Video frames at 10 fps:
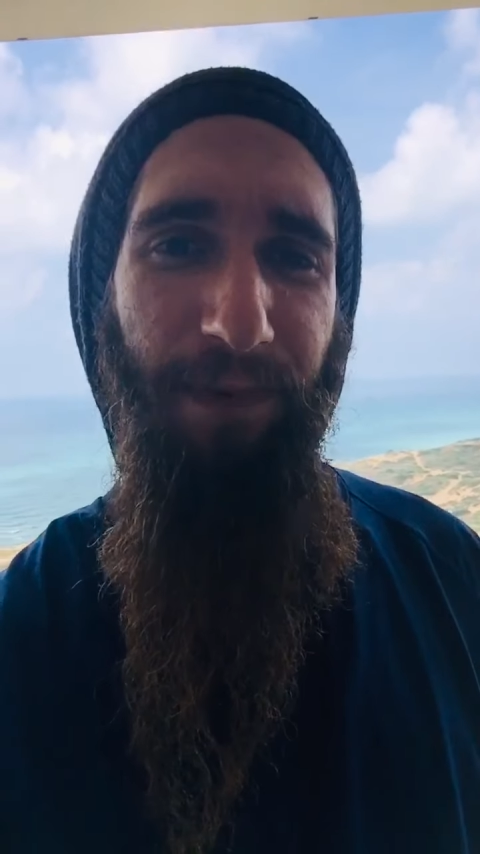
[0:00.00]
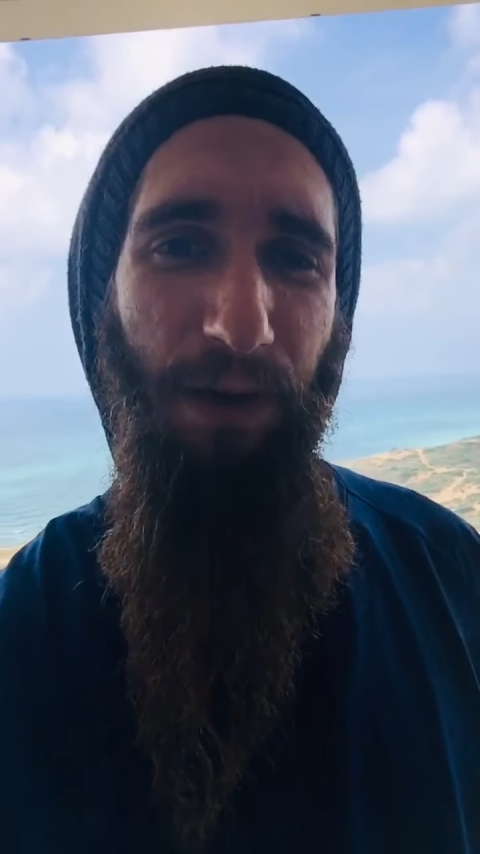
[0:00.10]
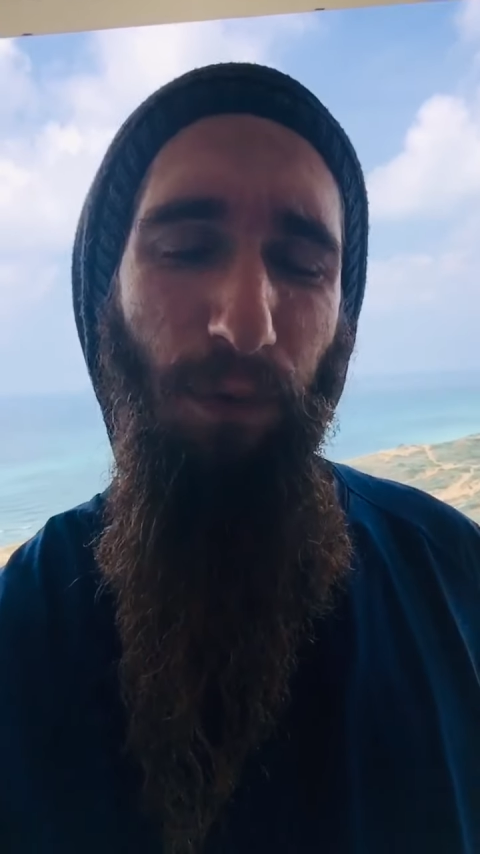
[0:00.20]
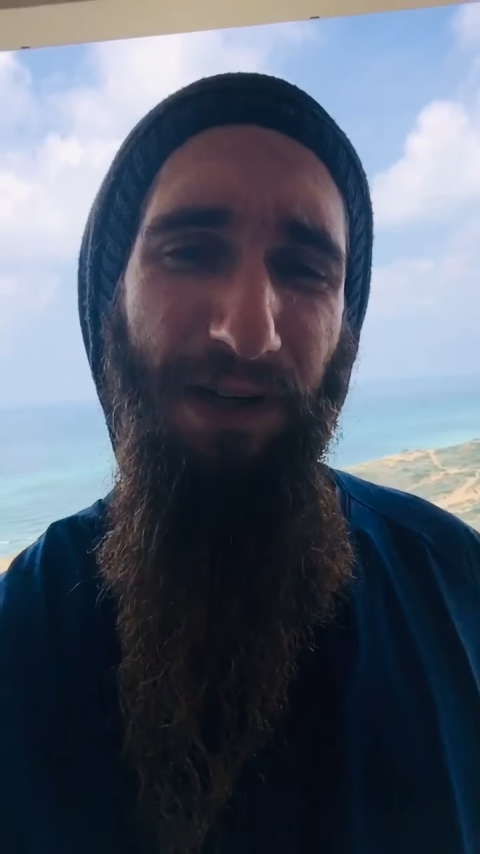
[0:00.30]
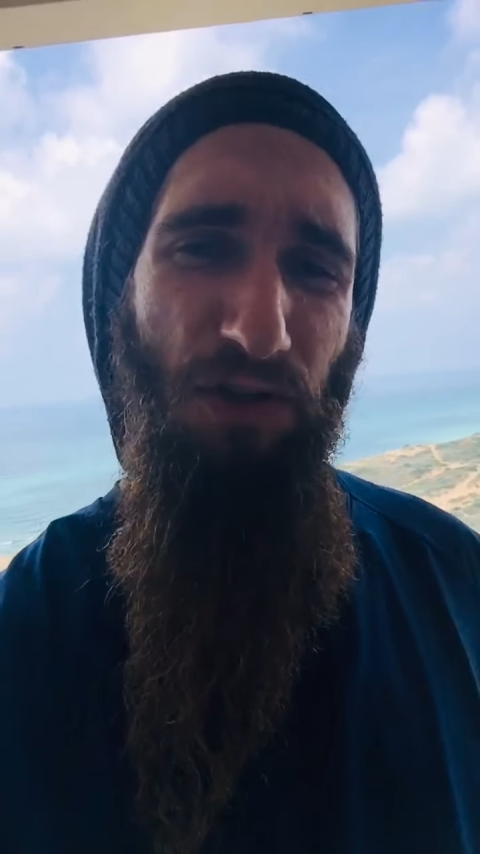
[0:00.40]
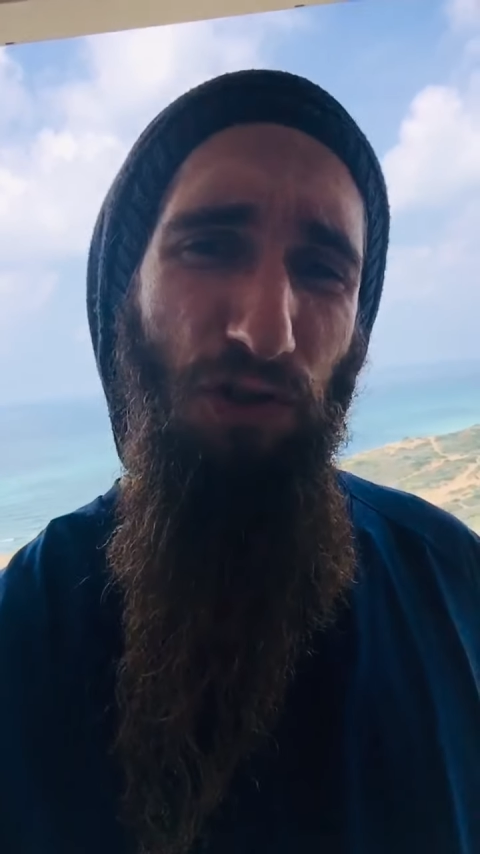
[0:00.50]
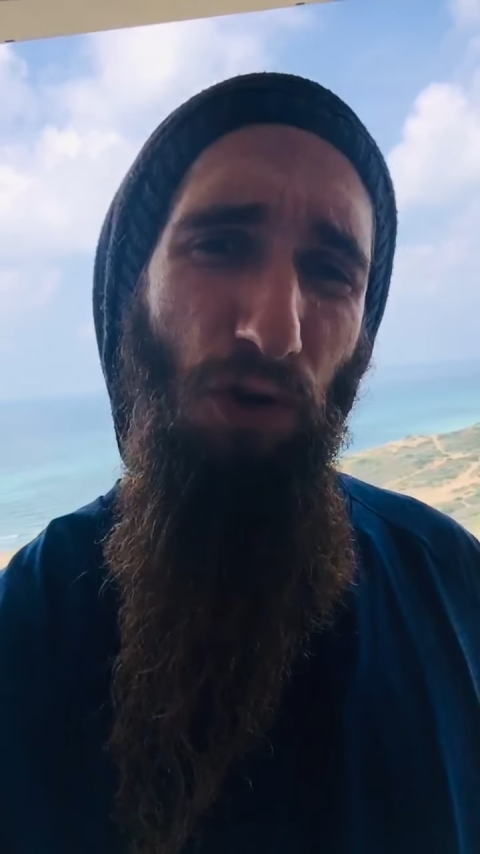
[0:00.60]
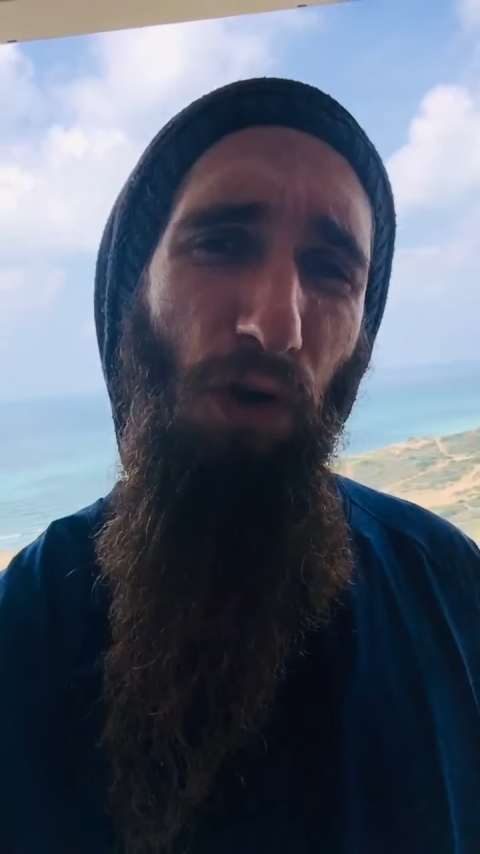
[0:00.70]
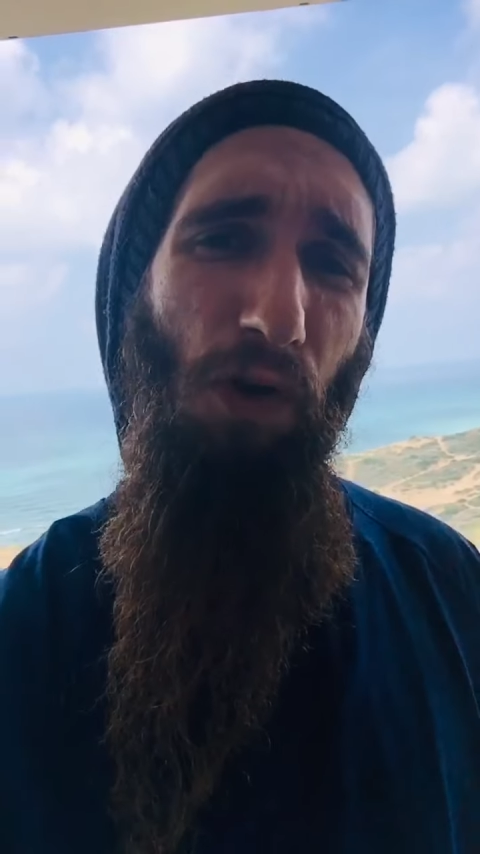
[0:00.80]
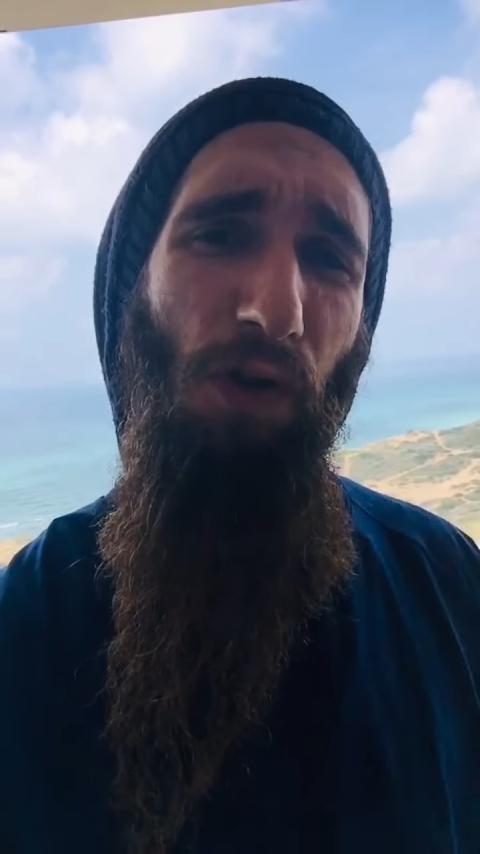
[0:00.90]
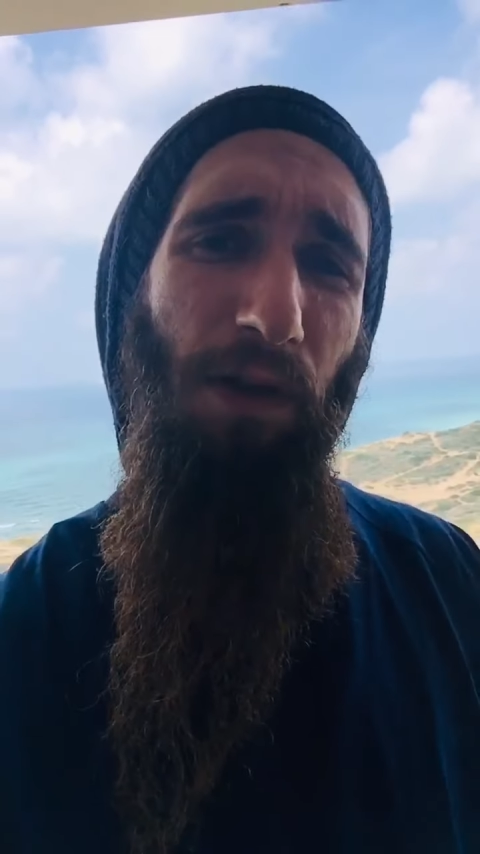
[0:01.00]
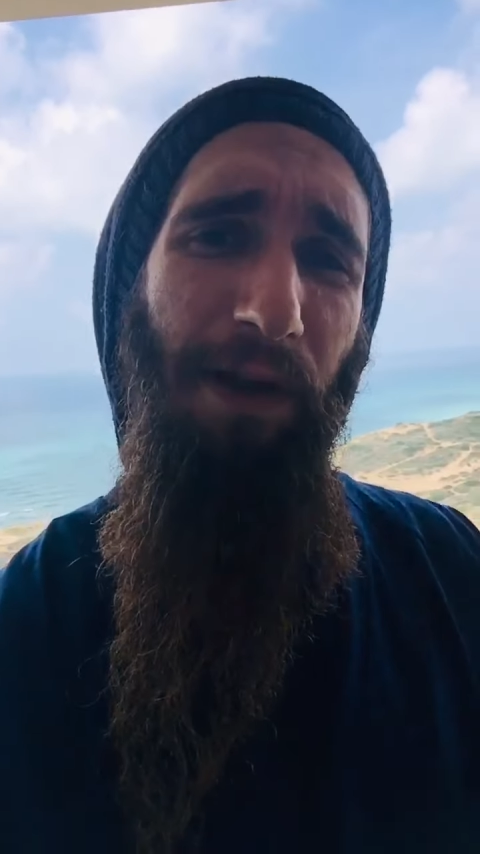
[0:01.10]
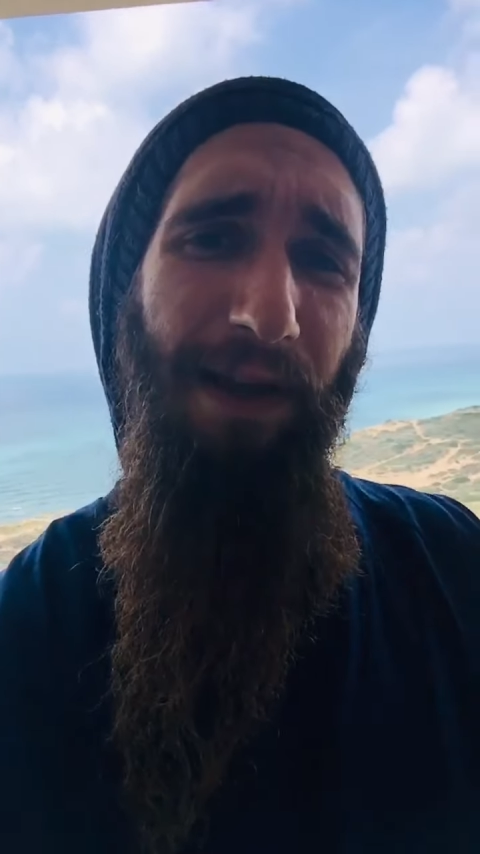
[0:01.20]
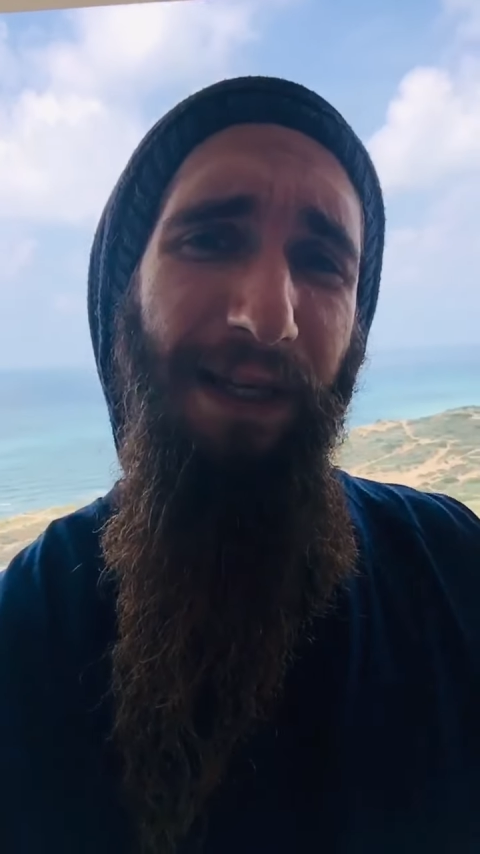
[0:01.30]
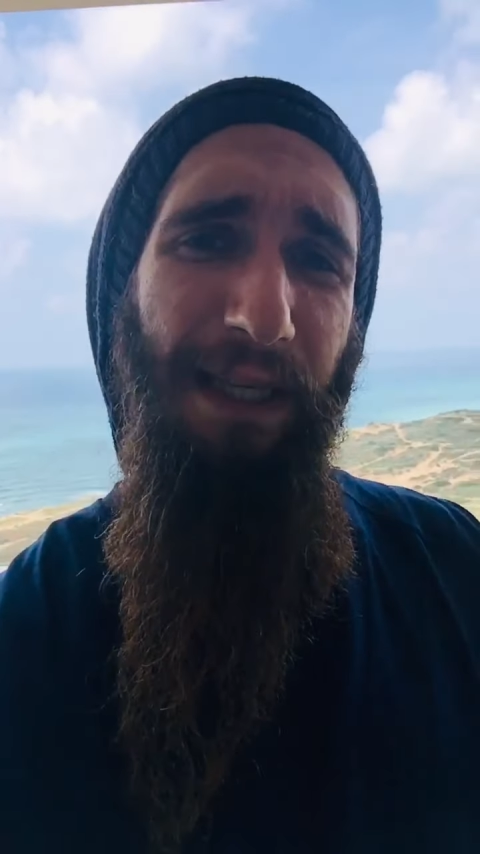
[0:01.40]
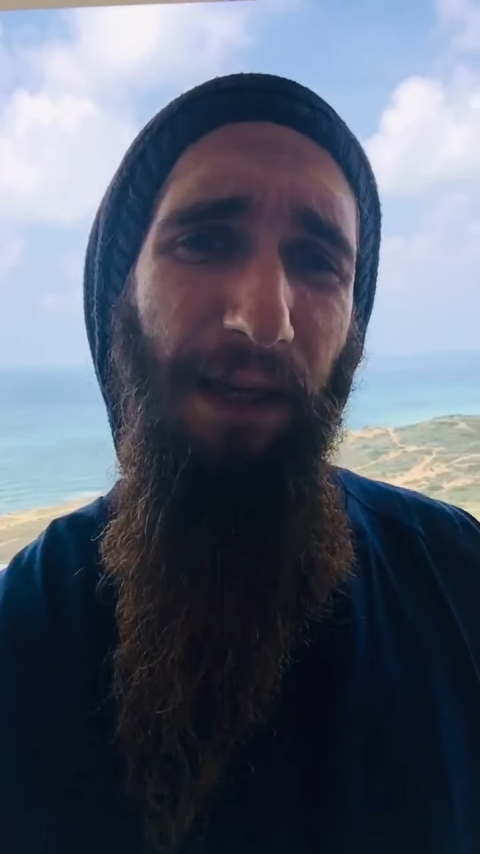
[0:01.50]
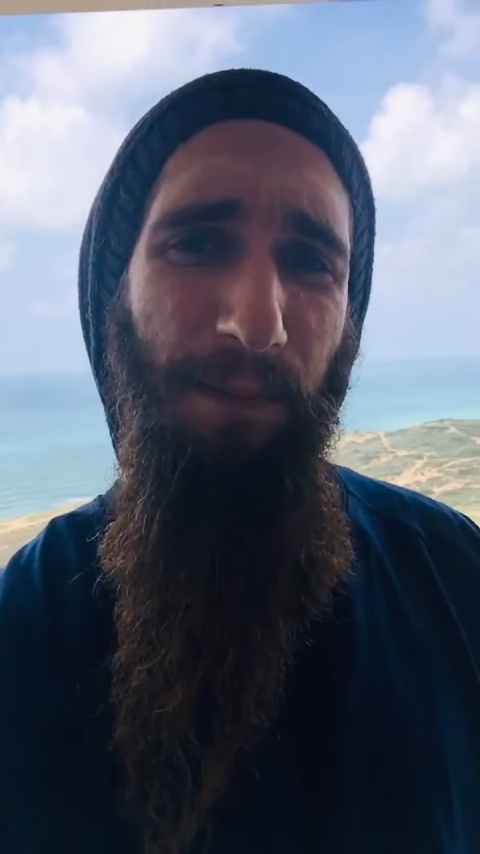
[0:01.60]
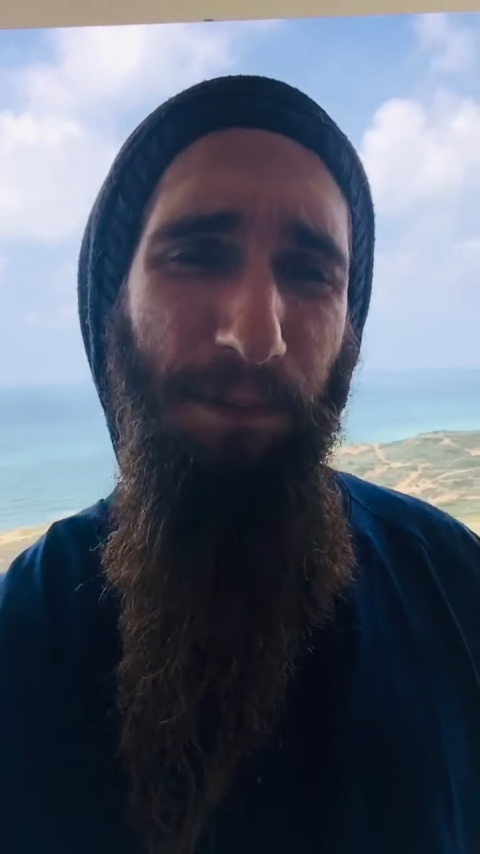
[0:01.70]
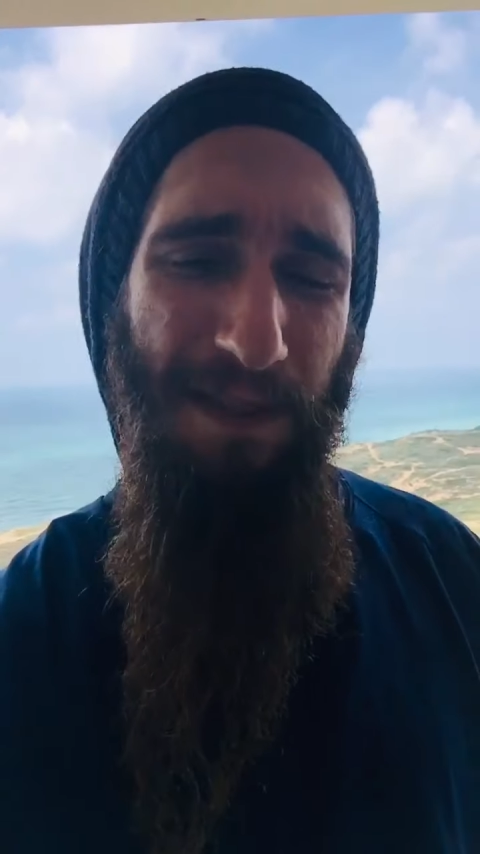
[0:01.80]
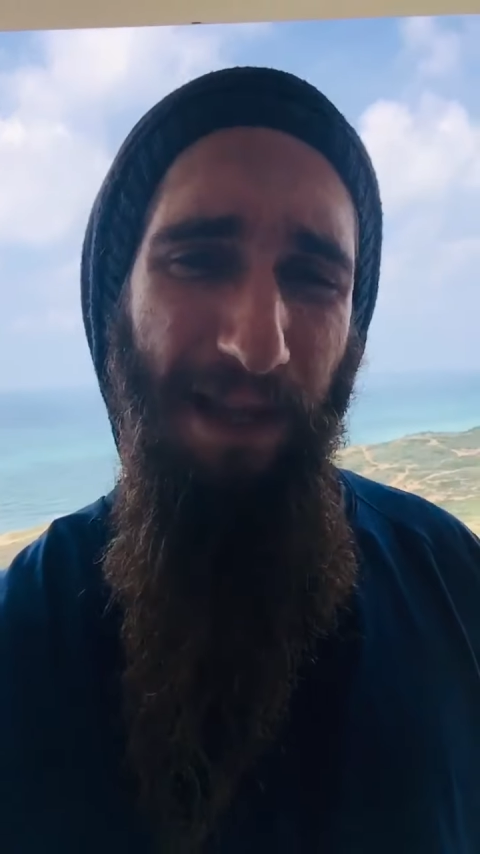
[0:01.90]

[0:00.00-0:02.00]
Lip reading: And when his soul came up to